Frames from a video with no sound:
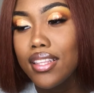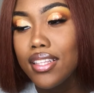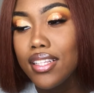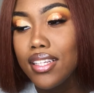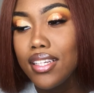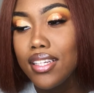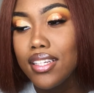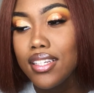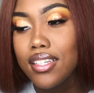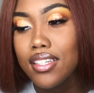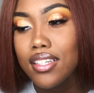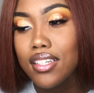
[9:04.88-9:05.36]

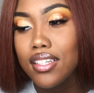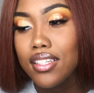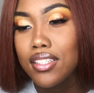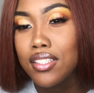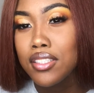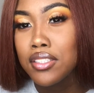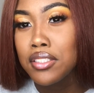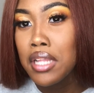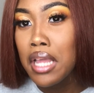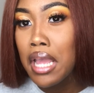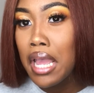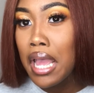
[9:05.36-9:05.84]
think
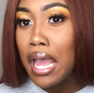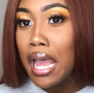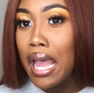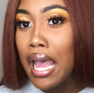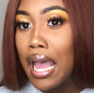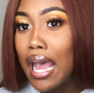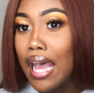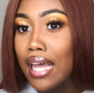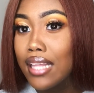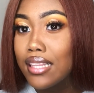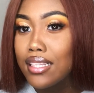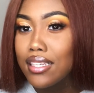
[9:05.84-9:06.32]

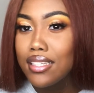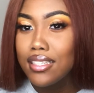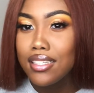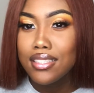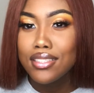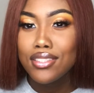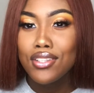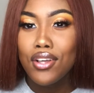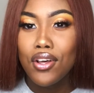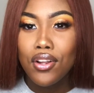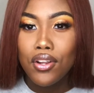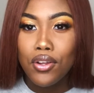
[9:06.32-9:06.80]

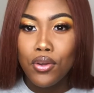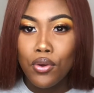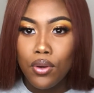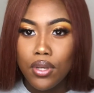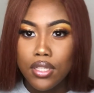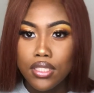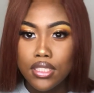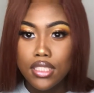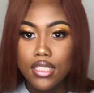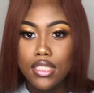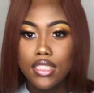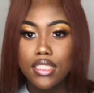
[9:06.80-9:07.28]
that's all the
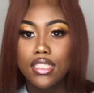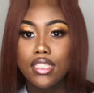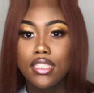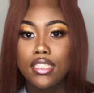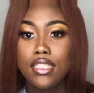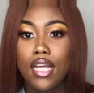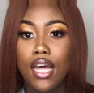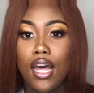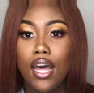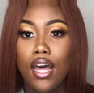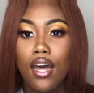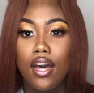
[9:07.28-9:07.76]
questions
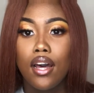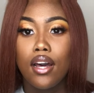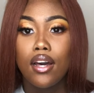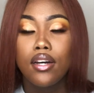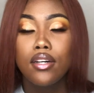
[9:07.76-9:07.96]
that